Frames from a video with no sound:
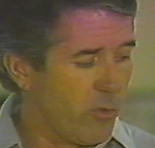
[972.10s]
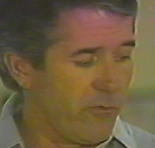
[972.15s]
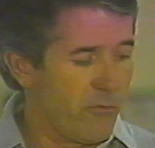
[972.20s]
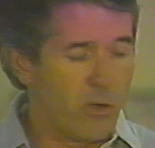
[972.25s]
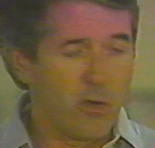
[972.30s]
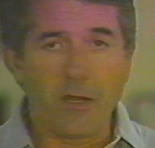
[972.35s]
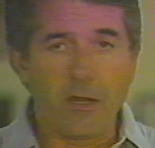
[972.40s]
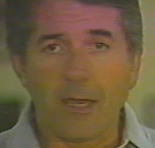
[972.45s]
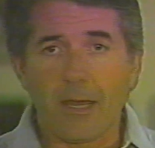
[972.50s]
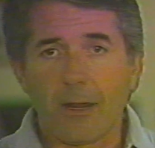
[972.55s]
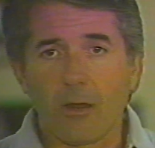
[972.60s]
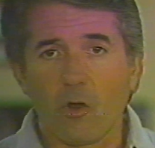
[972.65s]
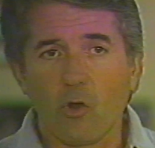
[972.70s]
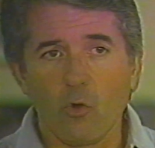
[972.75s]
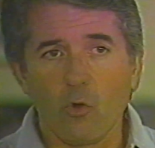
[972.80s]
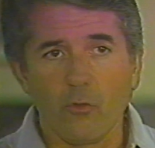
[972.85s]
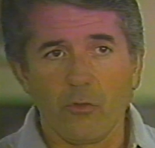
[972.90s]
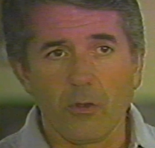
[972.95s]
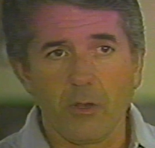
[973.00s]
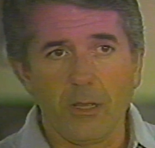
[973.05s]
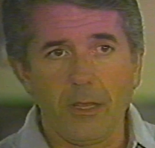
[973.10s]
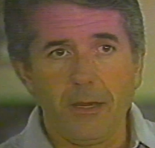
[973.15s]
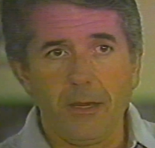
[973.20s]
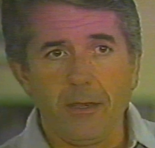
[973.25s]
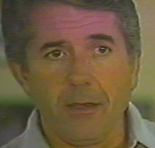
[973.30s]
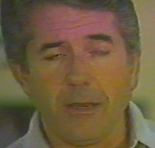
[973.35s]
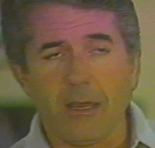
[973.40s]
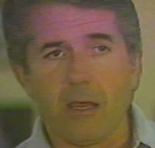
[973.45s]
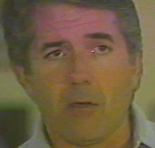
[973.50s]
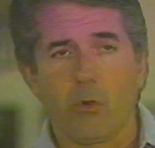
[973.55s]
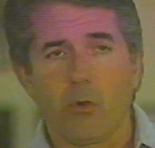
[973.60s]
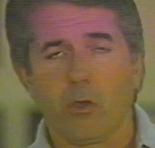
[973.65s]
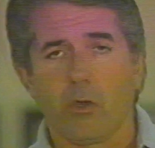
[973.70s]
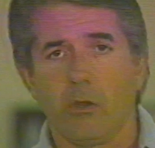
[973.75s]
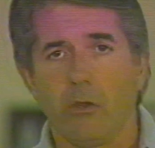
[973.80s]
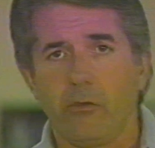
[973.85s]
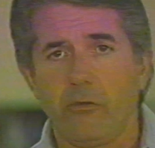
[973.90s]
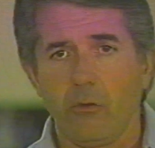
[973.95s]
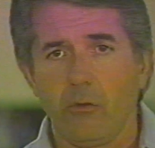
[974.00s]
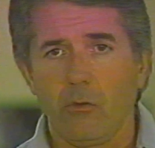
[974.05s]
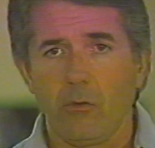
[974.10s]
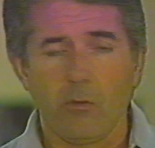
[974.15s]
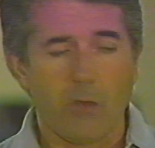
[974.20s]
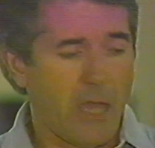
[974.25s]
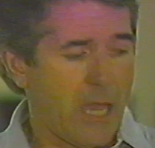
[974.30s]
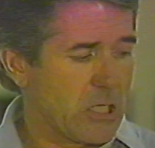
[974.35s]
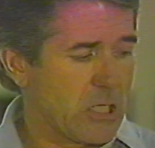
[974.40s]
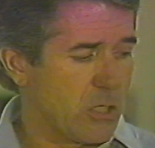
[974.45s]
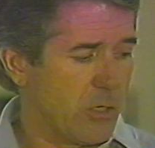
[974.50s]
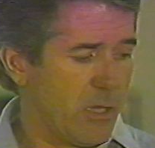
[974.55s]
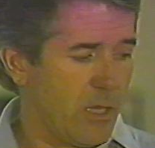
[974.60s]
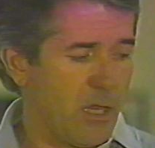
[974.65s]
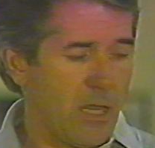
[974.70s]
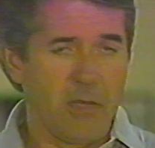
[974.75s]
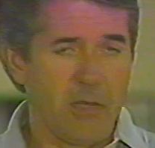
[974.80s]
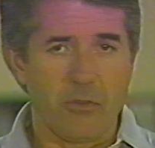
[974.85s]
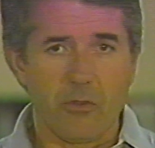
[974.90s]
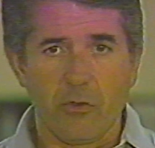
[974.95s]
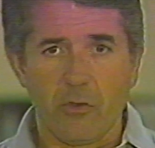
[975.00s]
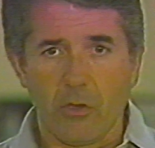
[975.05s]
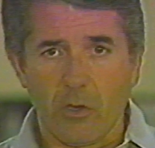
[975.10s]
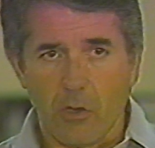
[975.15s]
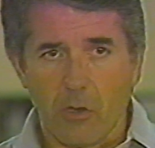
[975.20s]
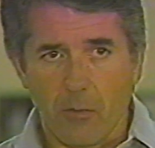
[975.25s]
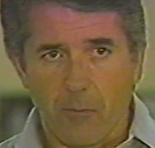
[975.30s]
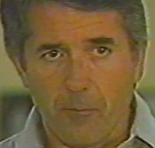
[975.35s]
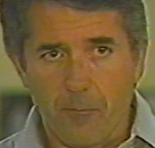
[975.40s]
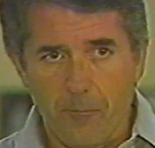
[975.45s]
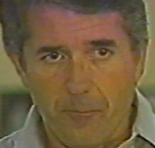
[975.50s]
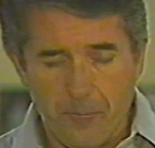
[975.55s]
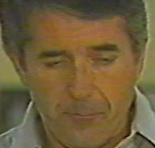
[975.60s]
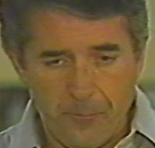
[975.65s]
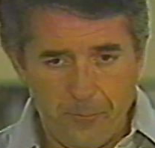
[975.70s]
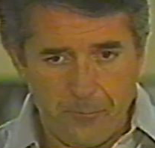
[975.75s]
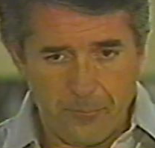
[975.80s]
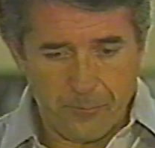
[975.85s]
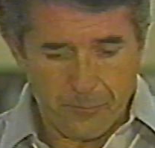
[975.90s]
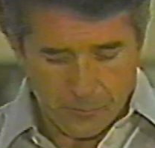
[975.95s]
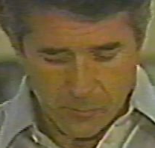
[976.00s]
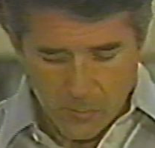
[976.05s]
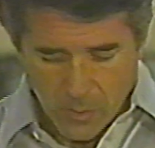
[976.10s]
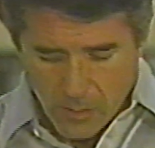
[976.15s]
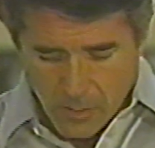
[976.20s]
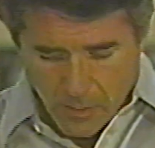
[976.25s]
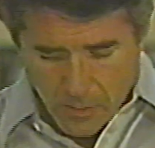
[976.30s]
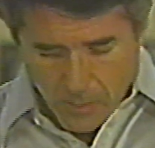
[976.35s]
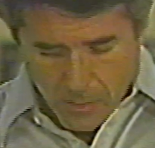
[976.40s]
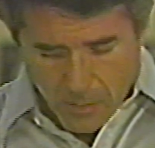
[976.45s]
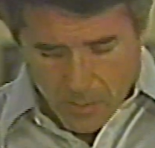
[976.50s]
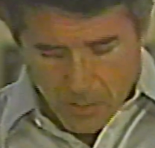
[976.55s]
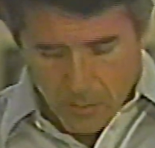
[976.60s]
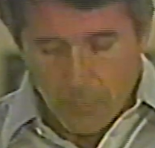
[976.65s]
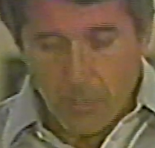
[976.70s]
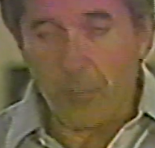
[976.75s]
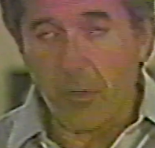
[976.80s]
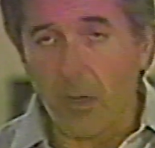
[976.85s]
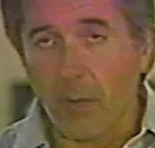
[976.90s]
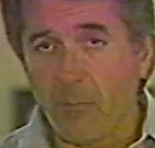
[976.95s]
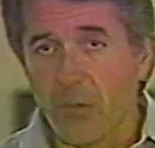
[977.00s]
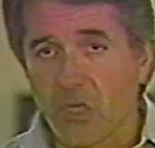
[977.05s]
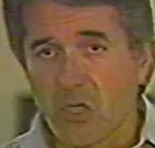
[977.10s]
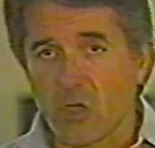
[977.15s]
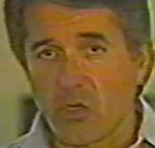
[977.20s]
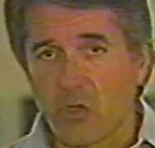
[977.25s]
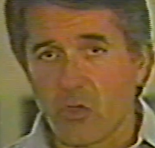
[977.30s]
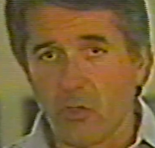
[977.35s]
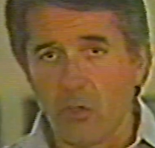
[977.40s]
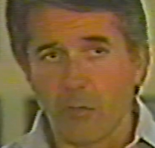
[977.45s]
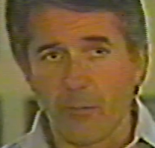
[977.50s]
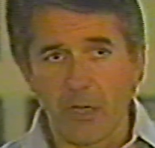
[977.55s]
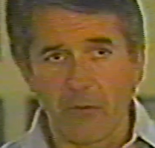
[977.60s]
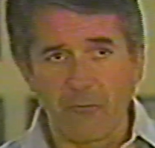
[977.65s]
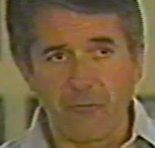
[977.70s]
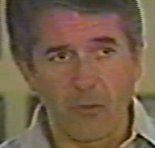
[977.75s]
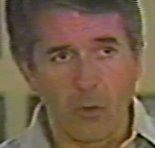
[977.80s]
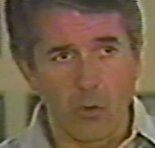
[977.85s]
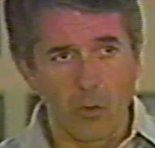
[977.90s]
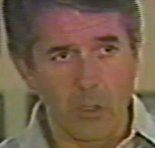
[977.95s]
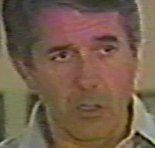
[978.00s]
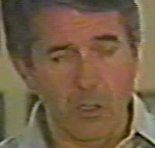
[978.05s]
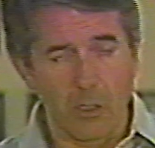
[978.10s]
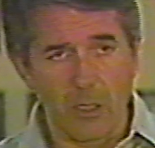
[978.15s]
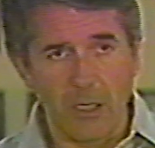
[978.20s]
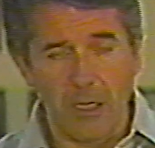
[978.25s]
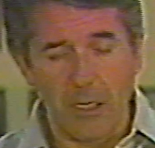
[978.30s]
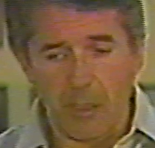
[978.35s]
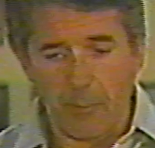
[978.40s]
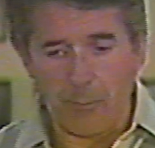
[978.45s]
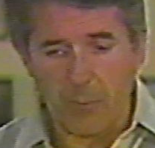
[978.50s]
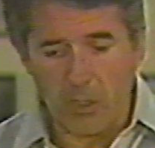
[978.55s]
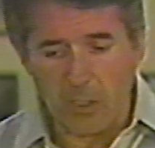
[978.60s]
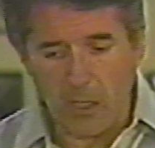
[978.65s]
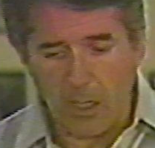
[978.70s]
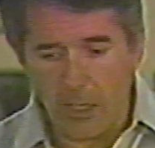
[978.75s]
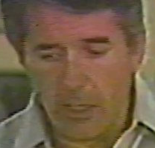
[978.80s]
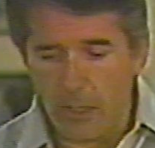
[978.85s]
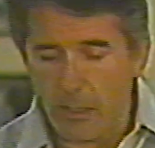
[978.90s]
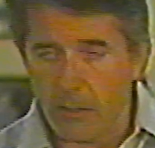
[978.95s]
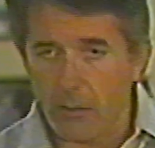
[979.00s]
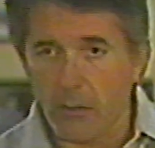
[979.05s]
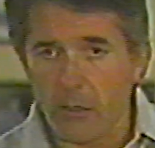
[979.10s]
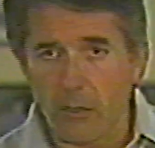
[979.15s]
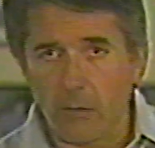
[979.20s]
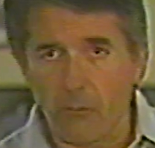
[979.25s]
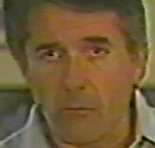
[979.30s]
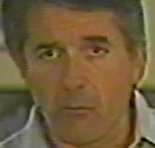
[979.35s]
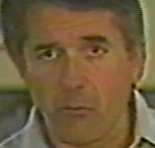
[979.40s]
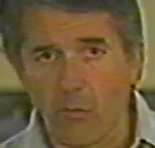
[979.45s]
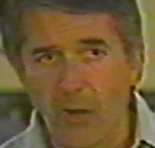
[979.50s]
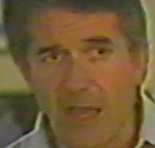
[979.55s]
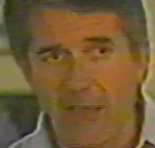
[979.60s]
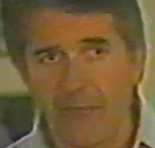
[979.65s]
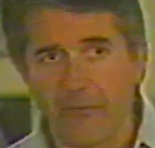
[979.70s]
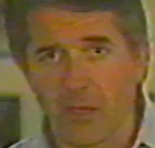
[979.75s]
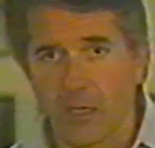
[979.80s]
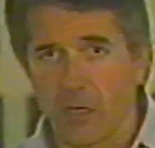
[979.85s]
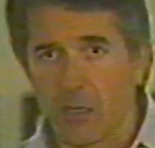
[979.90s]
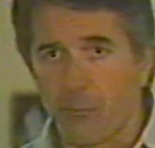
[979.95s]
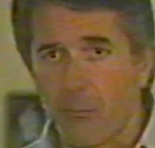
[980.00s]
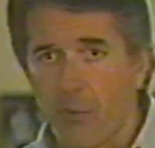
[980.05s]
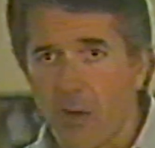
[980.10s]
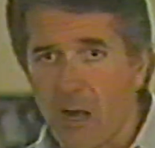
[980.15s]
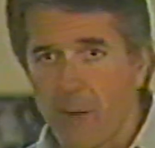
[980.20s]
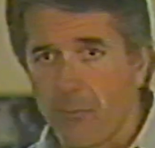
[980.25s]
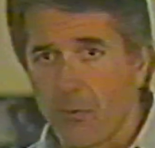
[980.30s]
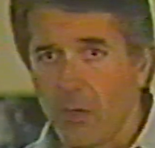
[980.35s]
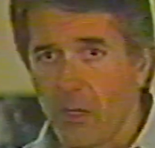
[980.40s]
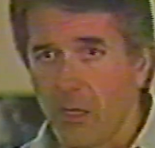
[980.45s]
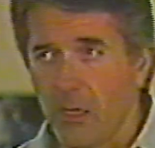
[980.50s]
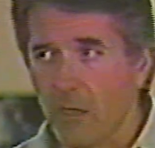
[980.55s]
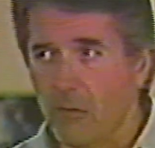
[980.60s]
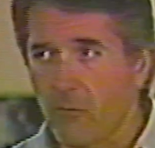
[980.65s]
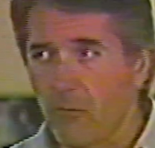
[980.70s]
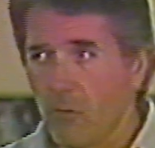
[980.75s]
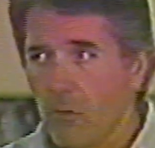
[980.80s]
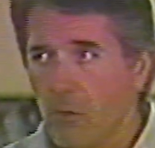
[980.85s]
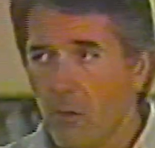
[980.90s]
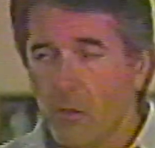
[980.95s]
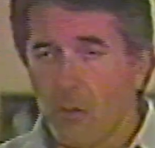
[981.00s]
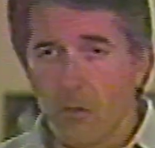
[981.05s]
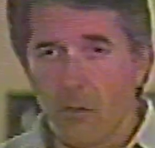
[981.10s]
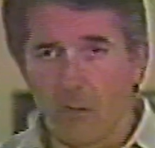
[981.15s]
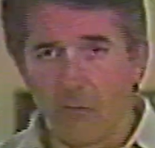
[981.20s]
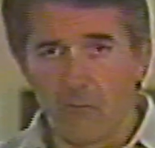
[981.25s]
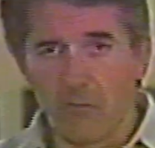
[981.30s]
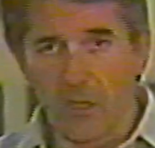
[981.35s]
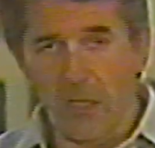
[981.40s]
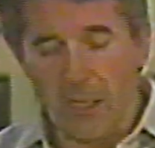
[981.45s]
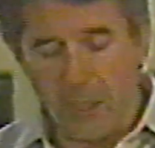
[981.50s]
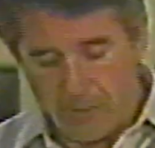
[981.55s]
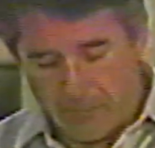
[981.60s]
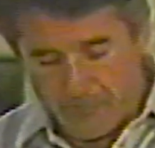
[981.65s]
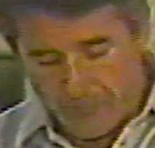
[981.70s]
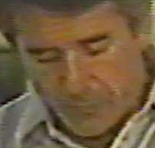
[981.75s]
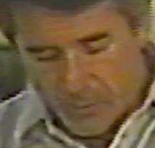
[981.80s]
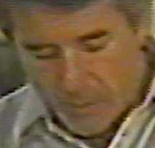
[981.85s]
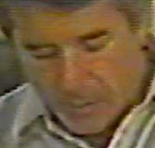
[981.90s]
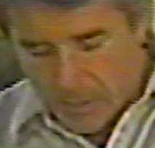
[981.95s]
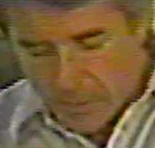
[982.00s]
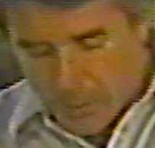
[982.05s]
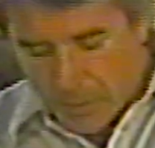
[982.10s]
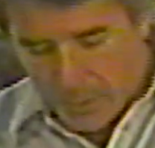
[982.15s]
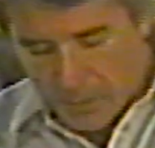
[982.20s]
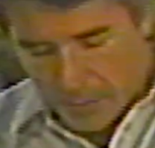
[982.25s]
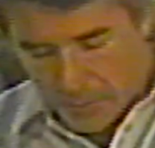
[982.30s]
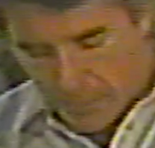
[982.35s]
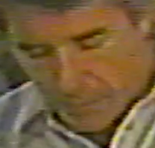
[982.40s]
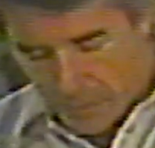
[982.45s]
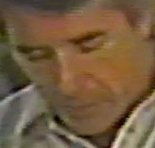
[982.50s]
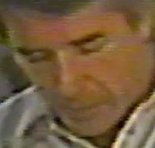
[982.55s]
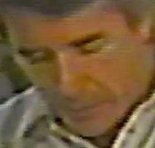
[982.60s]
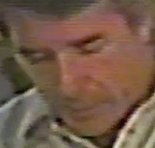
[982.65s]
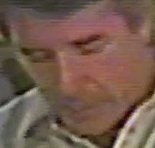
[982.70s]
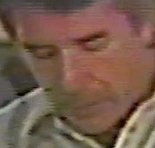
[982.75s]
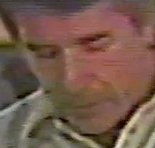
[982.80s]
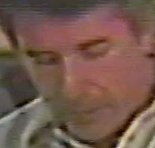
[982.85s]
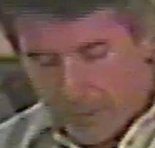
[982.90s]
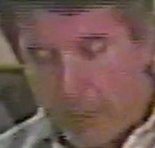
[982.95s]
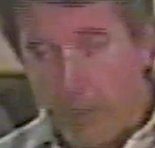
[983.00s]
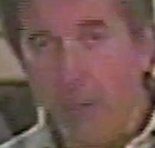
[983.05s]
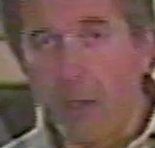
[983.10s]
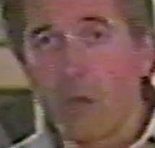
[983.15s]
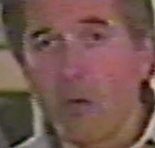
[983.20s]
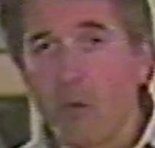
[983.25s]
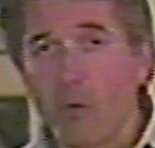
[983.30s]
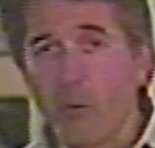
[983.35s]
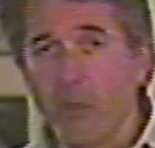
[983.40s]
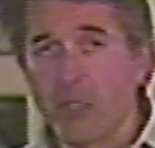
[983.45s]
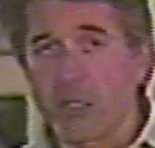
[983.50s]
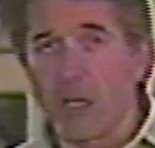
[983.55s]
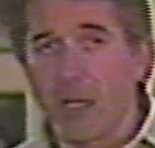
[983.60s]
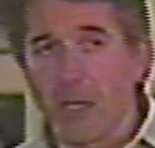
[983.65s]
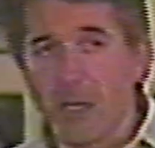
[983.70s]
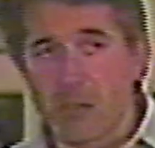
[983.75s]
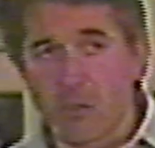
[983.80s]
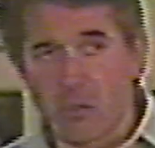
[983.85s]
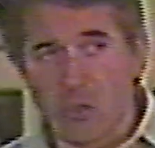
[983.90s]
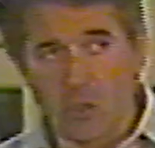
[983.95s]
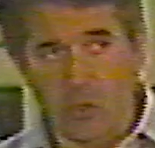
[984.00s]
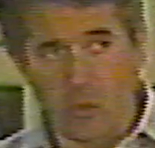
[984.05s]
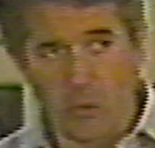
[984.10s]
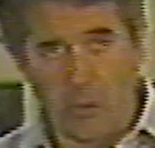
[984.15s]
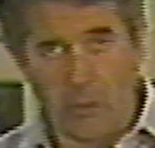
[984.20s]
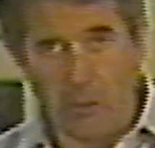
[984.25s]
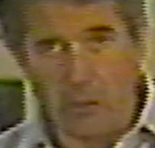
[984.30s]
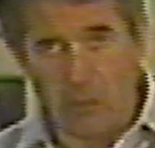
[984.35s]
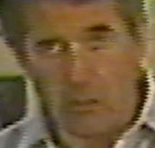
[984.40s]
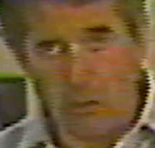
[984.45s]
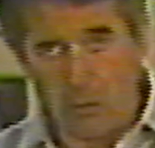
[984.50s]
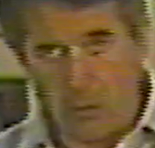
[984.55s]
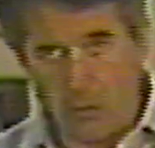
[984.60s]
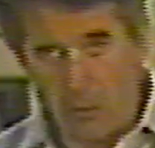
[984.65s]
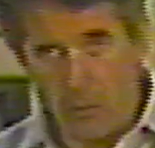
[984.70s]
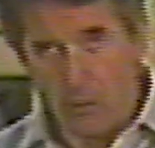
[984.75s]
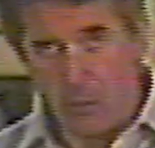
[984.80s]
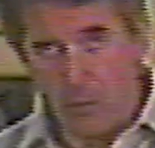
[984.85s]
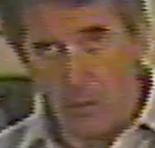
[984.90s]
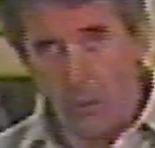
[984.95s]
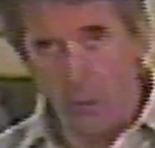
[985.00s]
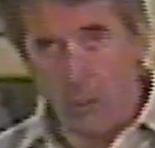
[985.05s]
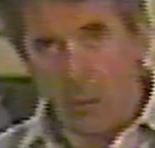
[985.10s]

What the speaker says: learned how to hold the lead. Now we're going to actually gait the dog. And remember, I mentioned to you about folding the lead up in your hand and arriving at the proper length of lead. I always like to show a dog on a